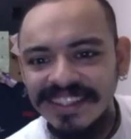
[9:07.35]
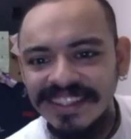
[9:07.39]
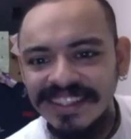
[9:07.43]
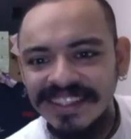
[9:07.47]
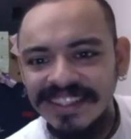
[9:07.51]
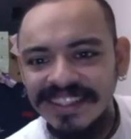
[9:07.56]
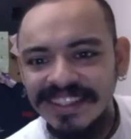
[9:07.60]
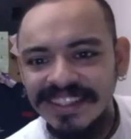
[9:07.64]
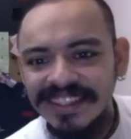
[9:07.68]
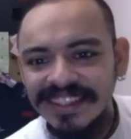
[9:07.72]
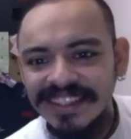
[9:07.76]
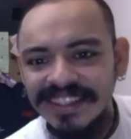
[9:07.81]

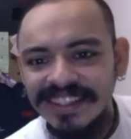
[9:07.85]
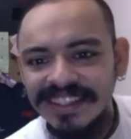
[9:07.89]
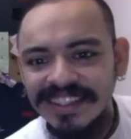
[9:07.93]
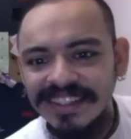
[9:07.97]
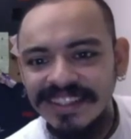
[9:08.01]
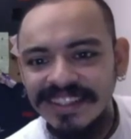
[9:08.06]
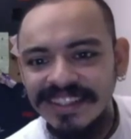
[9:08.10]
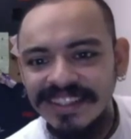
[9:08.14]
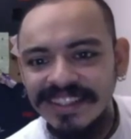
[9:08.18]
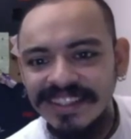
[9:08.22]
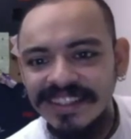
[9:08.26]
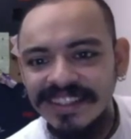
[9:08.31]

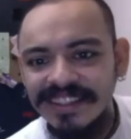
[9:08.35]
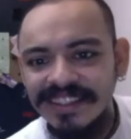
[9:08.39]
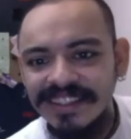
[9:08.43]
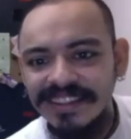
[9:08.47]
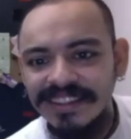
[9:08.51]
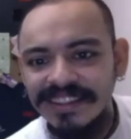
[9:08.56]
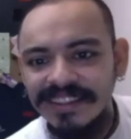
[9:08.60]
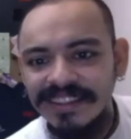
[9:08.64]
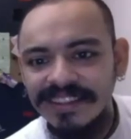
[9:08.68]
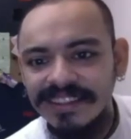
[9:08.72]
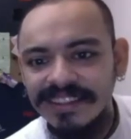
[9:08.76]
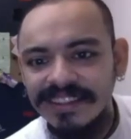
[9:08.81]

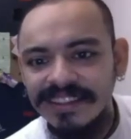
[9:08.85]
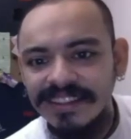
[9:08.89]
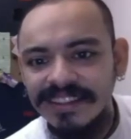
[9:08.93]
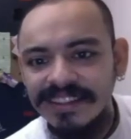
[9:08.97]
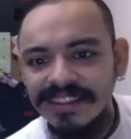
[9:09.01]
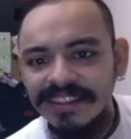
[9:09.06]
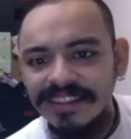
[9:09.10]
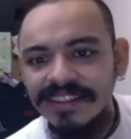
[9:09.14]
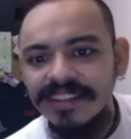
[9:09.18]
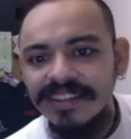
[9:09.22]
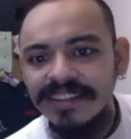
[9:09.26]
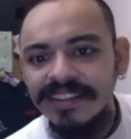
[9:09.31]

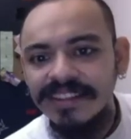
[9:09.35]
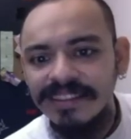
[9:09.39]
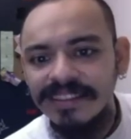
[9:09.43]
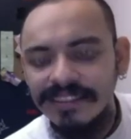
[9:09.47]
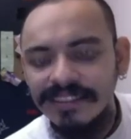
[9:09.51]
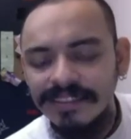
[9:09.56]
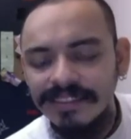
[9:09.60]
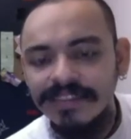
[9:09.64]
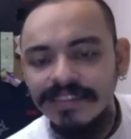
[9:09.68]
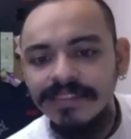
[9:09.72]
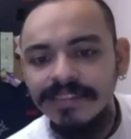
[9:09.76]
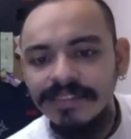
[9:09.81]

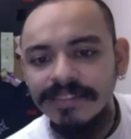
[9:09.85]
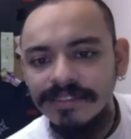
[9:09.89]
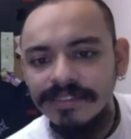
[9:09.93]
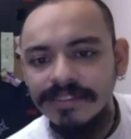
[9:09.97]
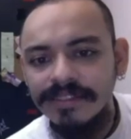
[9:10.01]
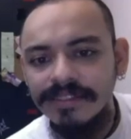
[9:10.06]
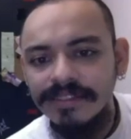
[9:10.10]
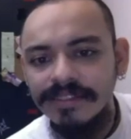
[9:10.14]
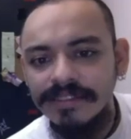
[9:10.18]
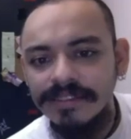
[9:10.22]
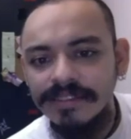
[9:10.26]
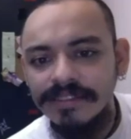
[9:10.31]

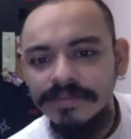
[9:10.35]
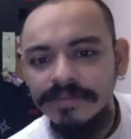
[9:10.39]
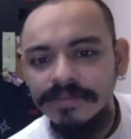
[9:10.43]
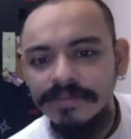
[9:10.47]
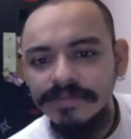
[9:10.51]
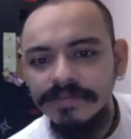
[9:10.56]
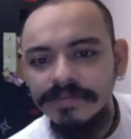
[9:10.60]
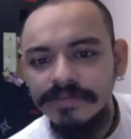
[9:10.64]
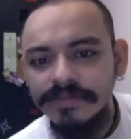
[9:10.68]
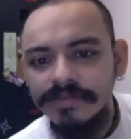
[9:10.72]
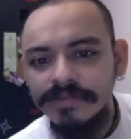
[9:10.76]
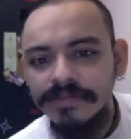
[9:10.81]

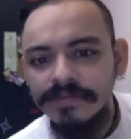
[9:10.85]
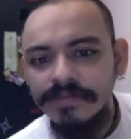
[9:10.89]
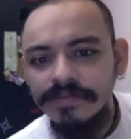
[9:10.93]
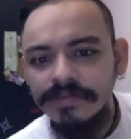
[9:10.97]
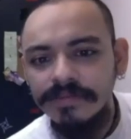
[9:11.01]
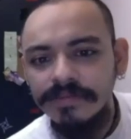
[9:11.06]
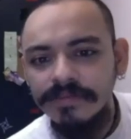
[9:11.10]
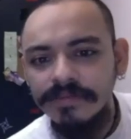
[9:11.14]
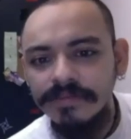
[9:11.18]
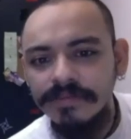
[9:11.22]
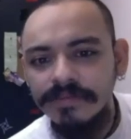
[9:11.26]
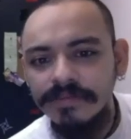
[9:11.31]

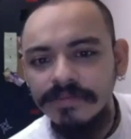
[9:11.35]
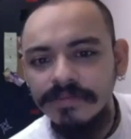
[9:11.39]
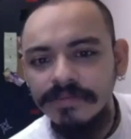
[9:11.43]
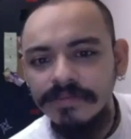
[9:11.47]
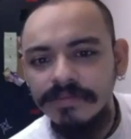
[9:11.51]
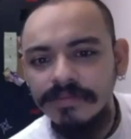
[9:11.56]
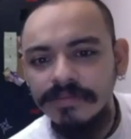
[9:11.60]
This person isn't speaking.